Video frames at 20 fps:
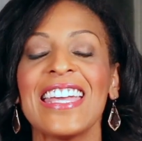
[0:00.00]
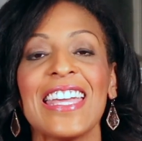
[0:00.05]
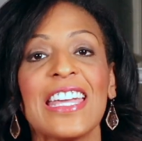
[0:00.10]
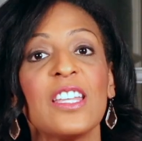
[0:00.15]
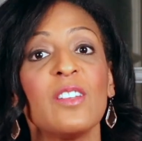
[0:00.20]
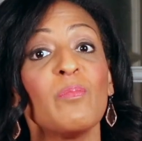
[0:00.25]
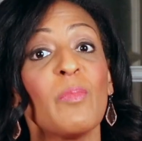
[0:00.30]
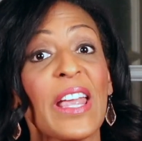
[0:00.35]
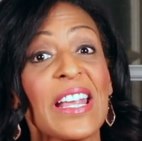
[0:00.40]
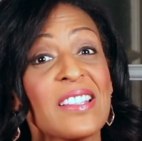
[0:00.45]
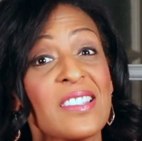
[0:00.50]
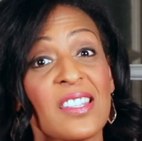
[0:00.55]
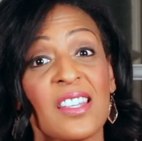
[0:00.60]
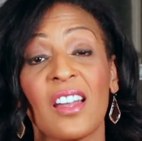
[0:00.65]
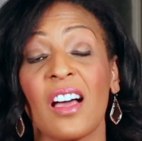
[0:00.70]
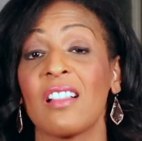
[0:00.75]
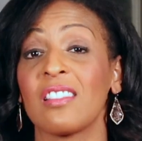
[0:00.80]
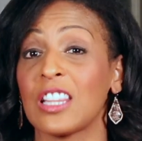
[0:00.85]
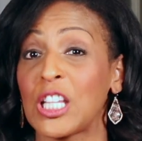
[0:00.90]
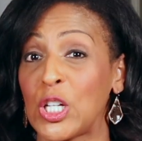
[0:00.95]
it makes it
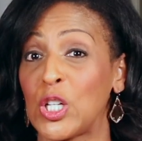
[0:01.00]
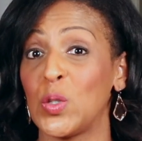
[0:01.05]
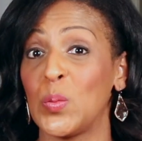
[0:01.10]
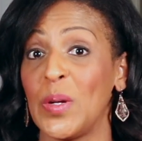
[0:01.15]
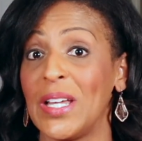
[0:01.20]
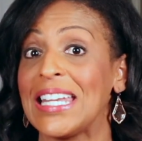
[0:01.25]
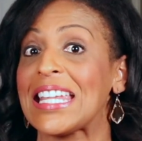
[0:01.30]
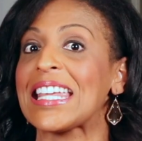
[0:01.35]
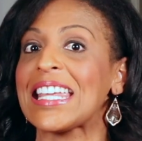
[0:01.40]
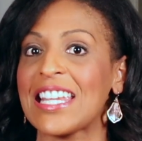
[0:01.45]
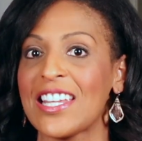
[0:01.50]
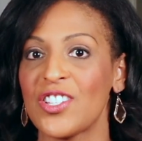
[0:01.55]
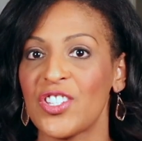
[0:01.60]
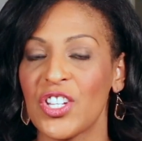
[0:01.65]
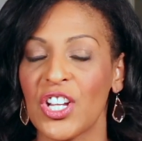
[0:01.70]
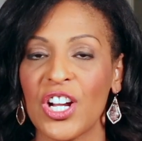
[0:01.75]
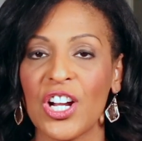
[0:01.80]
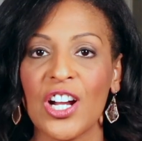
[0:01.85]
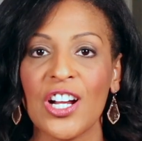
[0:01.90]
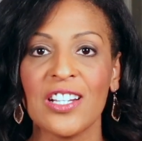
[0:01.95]
a little bit
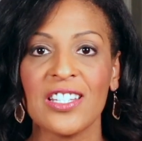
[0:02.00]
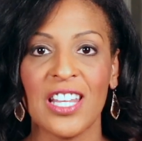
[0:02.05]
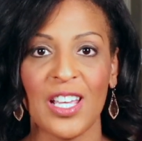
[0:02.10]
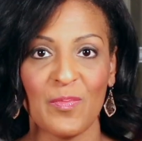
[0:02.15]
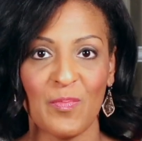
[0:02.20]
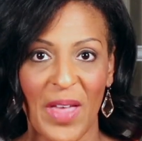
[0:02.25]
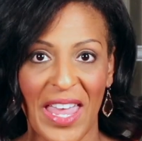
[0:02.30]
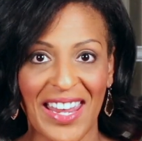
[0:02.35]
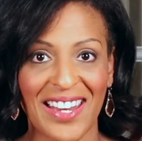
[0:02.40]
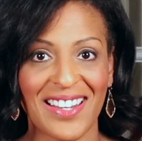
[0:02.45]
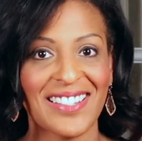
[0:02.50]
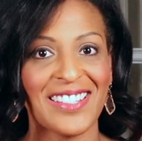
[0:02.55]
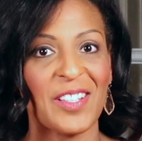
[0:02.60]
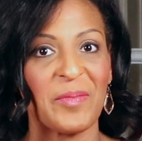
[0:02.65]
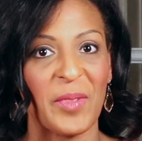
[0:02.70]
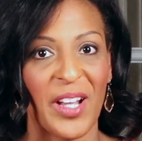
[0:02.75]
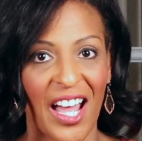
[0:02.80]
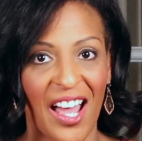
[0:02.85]
easier to make some